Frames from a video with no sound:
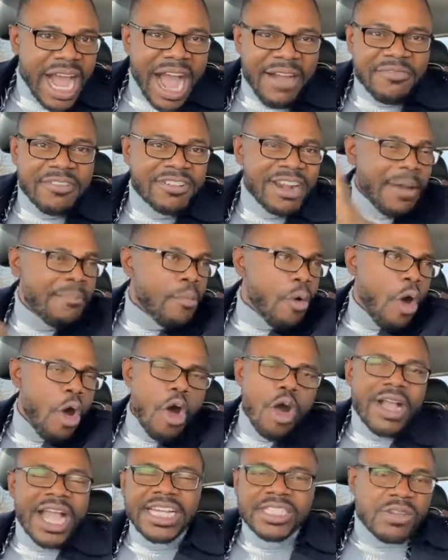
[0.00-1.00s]
have grabbed
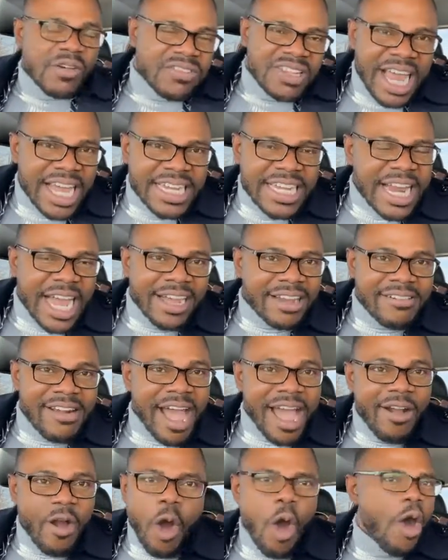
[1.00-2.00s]
all kinds of land in
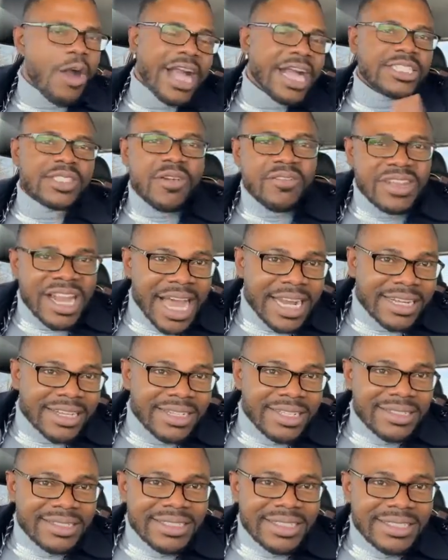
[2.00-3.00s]
Accra. All kinds of land.